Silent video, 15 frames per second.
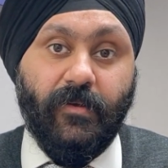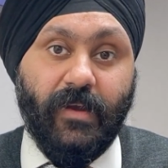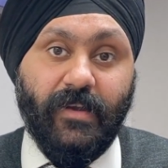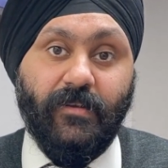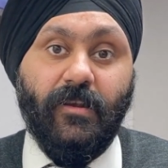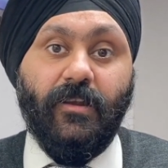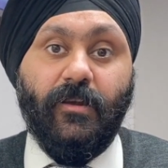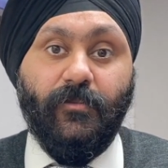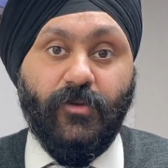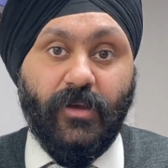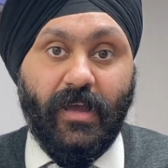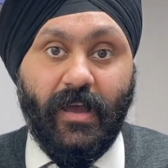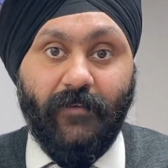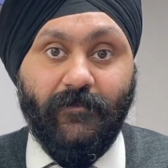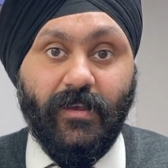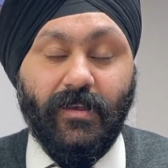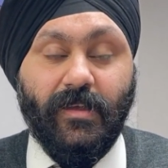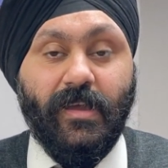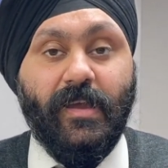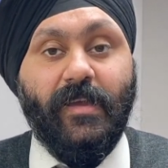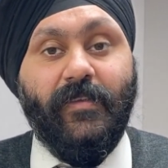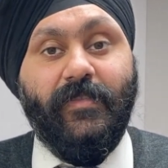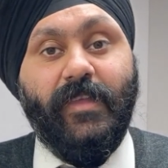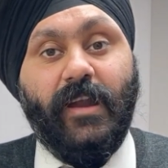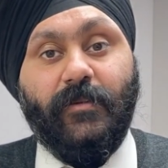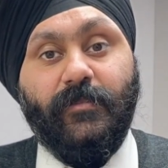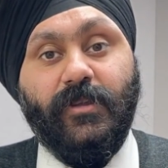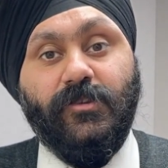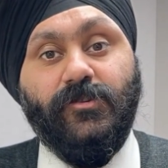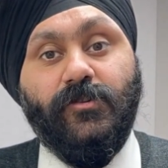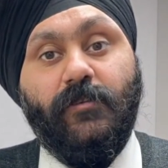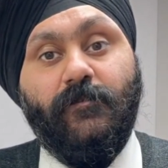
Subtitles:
rental income you are having, that means you have